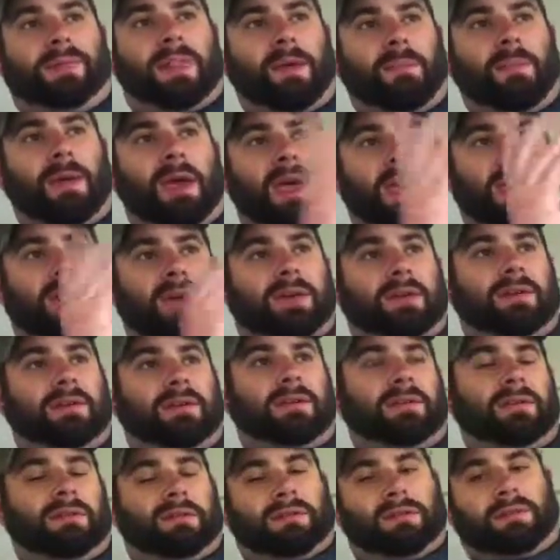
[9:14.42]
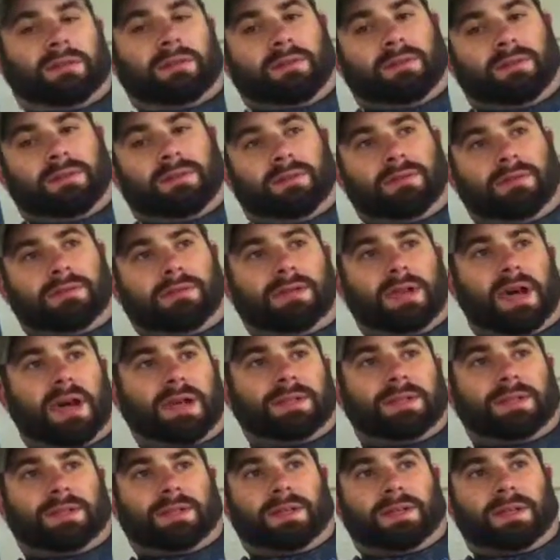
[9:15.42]
They make
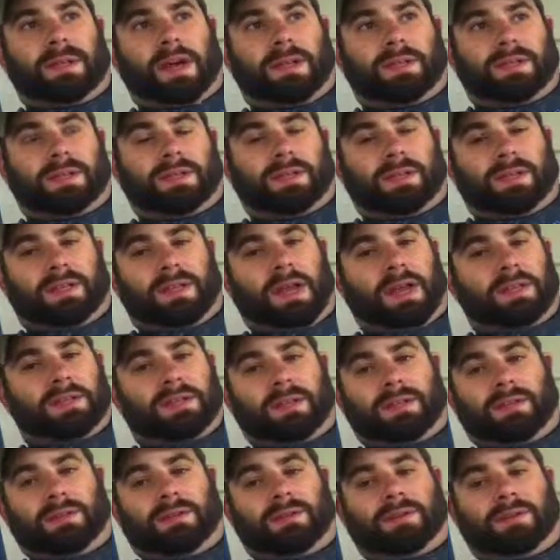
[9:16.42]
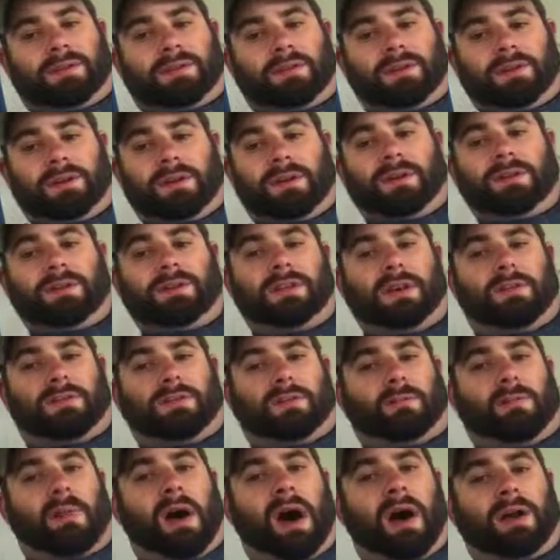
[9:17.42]
dozens and dozens and dozens
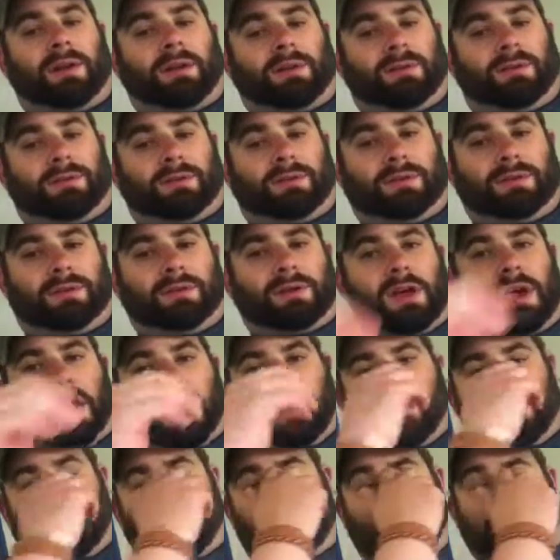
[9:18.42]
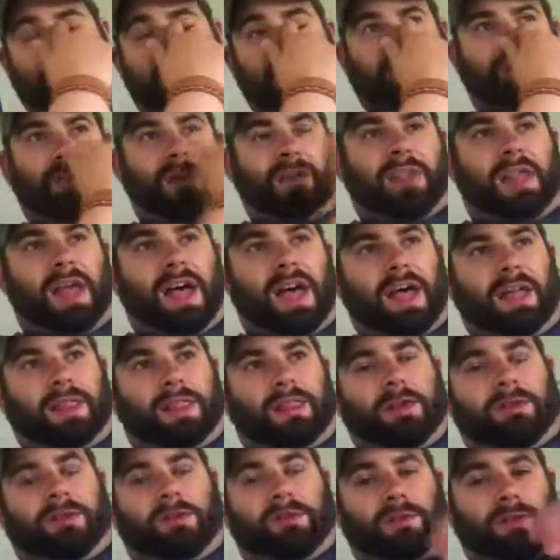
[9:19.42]
different models in their different
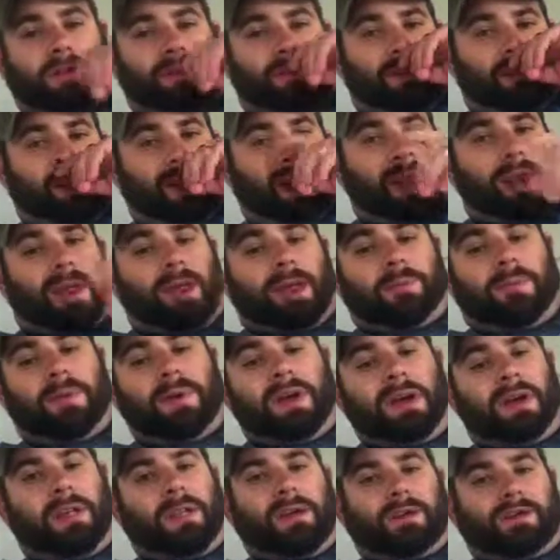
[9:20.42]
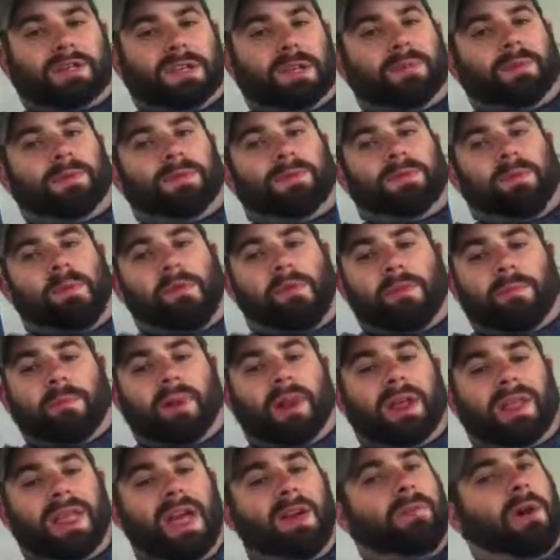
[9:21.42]
lineup. There's something for
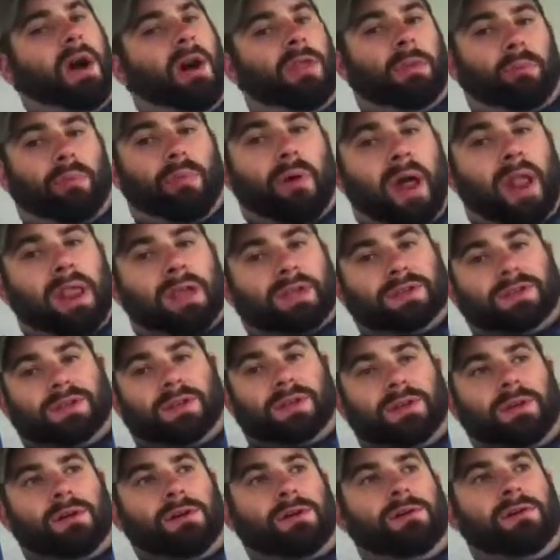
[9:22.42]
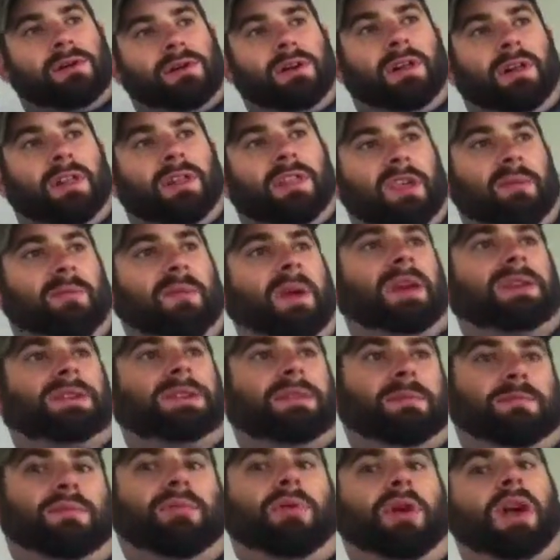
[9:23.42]
everybody. They have other products too. They make
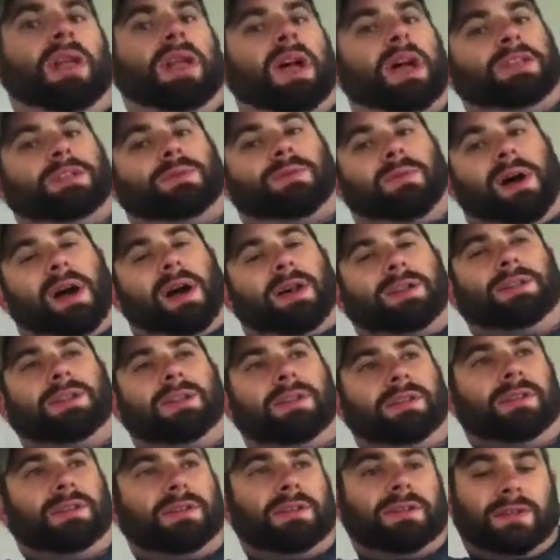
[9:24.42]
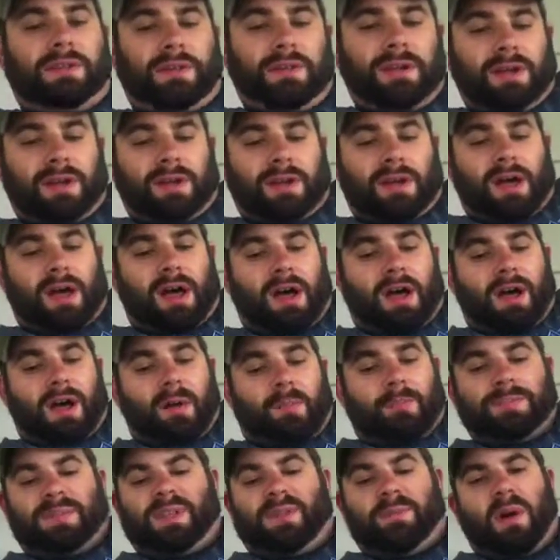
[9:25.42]
some pretty nice watches,
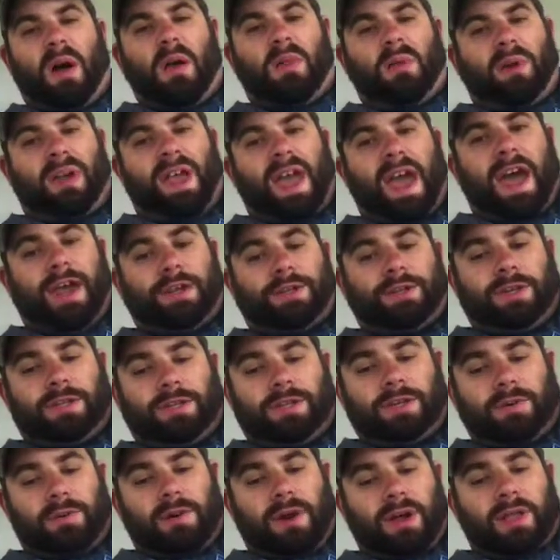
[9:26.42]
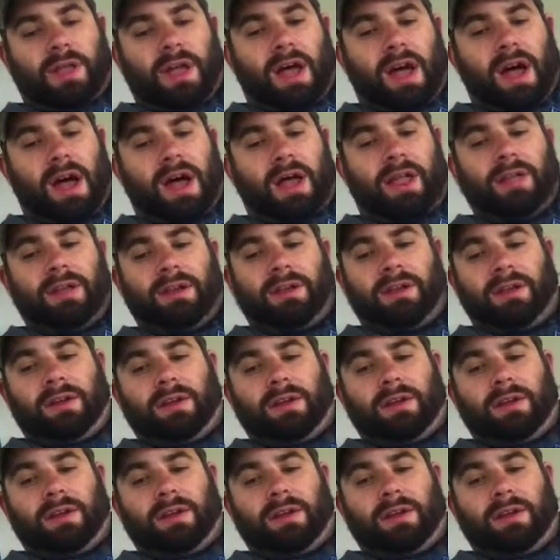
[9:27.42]
some other gadgets and whatnot.